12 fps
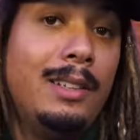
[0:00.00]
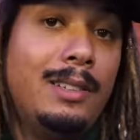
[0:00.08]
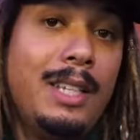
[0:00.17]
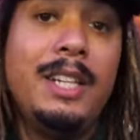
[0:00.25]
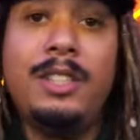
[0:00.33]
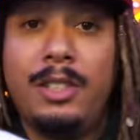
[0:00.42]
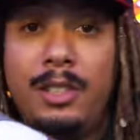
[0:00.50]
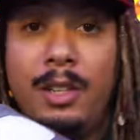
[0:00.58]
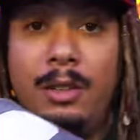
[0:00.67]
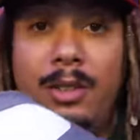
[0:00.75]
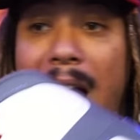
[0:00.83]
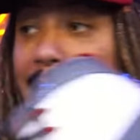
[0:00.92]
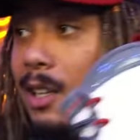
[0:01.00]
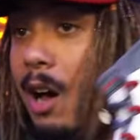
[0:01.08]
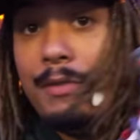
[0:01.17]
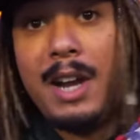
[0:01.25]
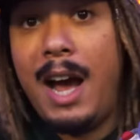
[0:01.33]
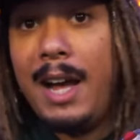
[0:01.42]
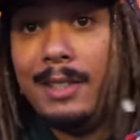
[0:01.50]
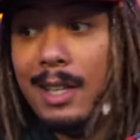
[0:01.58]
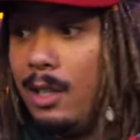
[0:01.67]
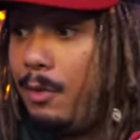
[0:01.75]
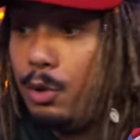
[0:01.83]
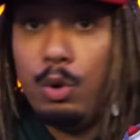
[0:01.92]
Teach its own. I love nines. I
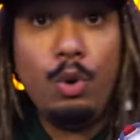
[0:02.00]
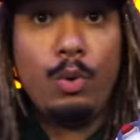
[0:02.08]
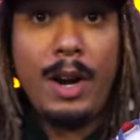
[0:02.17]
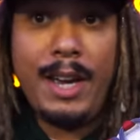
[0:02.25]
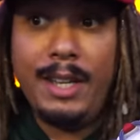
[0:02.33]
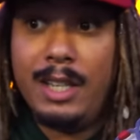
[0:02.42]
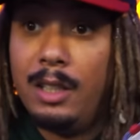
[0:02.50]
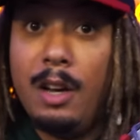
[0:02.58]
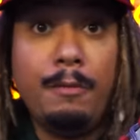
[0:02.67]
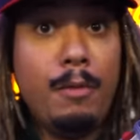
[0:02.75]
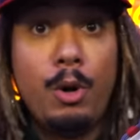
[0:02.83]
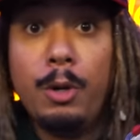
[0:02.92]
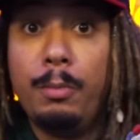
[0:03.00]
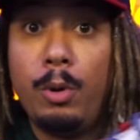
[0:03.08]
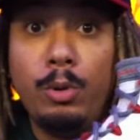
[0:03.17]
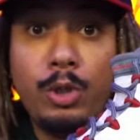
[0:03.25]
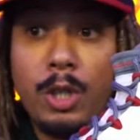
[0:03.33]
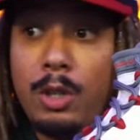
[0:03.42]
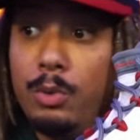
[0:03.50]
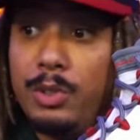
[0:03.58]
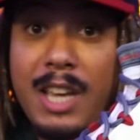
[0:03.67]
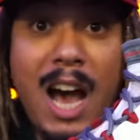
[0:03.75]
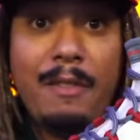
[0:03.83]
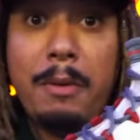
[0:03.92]
love cool grays. I love Motorboat Jones,
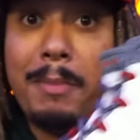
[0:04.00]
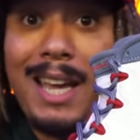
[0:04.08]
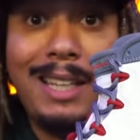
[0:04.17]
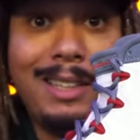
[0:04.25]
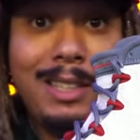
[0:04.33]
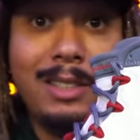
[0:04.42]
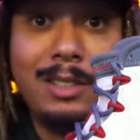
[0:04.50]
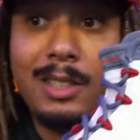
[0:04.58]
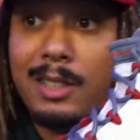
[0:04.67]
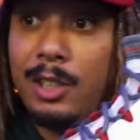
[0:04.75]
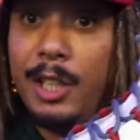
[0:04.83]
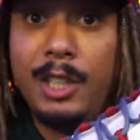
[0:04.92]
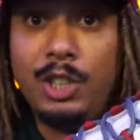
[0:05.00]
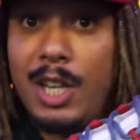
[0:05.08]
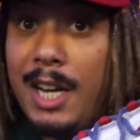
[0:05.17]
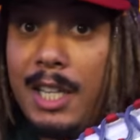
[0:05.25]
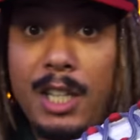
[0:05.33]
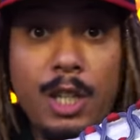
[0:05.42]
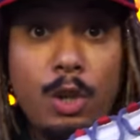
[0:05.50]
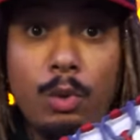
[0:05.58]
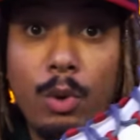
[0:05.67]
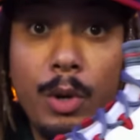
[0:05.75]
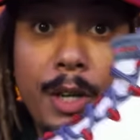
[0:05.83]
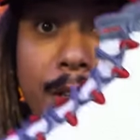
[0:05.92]
Calvin Bailey's, G Johnny
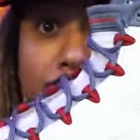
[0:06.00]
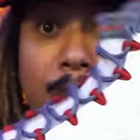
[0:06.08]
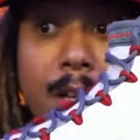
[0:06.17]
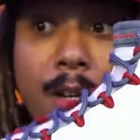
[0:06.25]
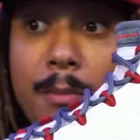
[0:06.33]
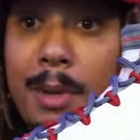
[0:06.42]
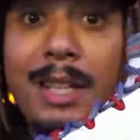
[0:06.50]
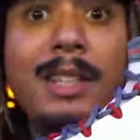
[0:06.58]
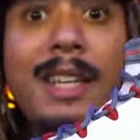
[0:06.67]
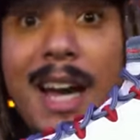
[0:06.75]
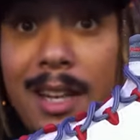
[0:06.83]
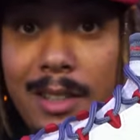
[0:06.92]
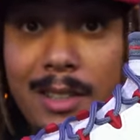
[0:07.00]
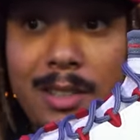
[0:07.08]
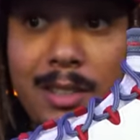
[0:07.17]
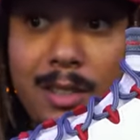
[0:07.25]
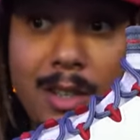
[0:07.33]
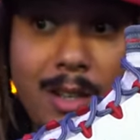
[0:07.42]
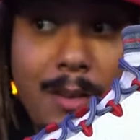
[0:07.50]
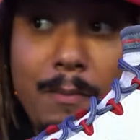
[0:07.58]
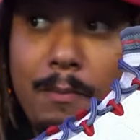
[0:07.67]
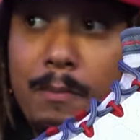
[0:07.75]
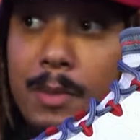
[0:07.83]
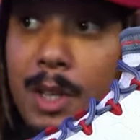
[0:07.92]
Kilroy, Bentley Ellis,
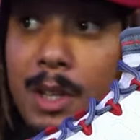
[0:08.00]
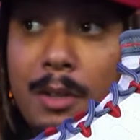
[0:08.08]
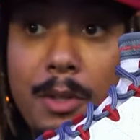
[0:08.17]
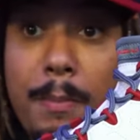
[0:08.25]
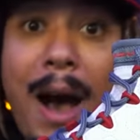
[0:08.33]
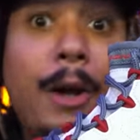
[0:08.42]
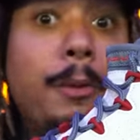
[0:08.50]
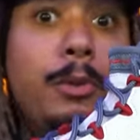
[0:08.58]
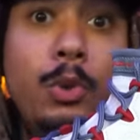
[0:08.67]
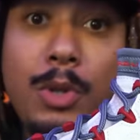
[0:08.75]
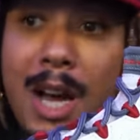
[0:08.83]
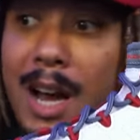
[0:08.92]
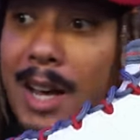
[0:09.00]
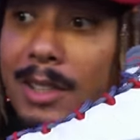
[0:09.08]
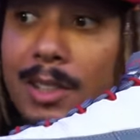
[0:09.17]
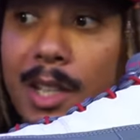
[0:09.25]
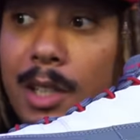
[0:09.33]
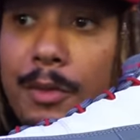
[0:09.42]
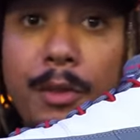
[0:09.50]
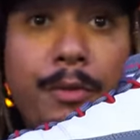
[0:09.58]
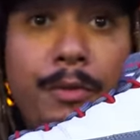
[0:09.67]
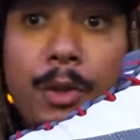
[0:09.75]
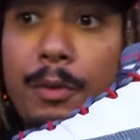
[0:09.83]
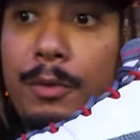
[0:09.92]
um, the powder blue nines. I love the,
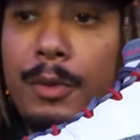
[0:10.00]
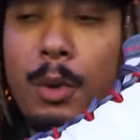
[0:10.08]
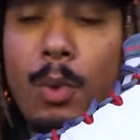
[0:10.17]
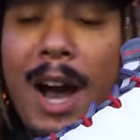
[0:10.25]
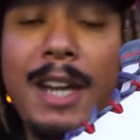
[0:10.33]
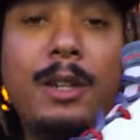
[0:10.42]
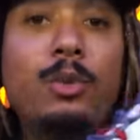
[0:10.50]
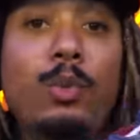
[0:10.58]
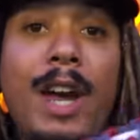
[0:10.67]
the, the white and